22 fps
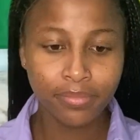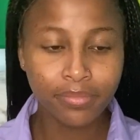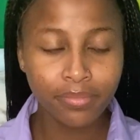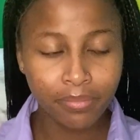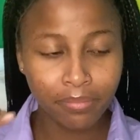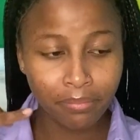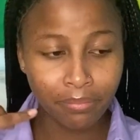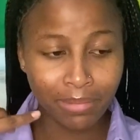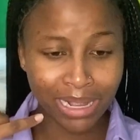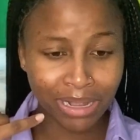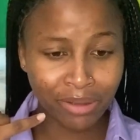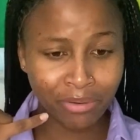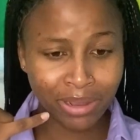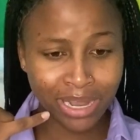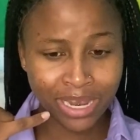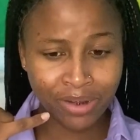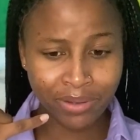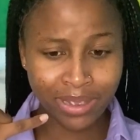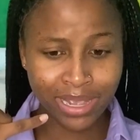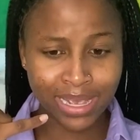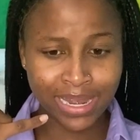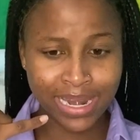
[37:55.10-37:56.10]
McQueen,
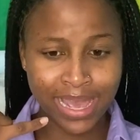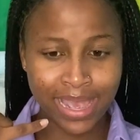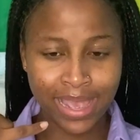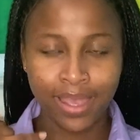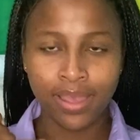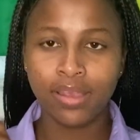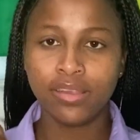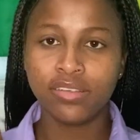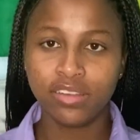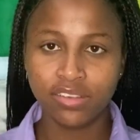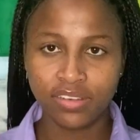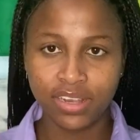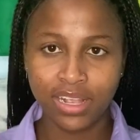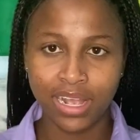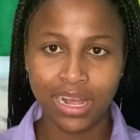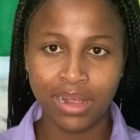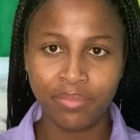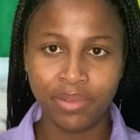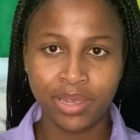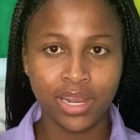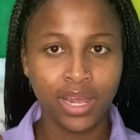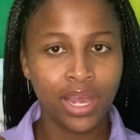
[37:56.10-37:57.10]
where you there? So she call
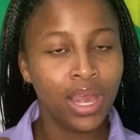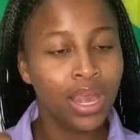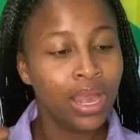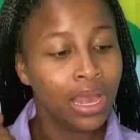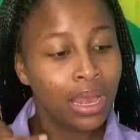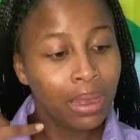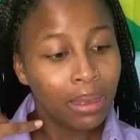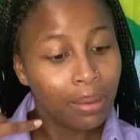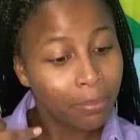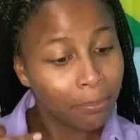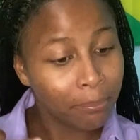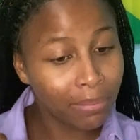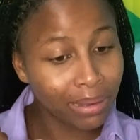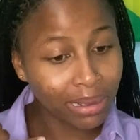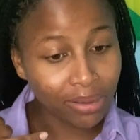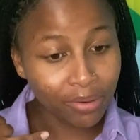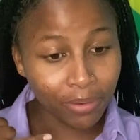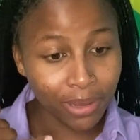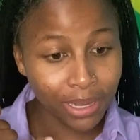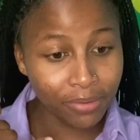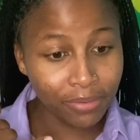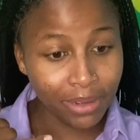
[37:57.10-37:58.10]
me now.
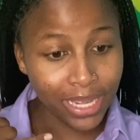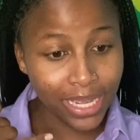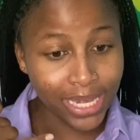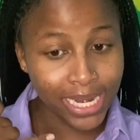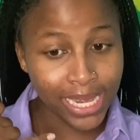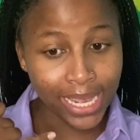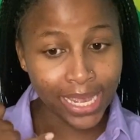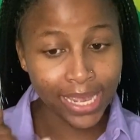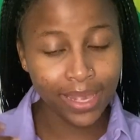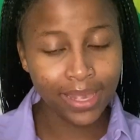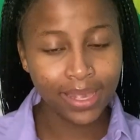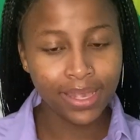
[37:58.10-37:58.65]
McQueen, where you there?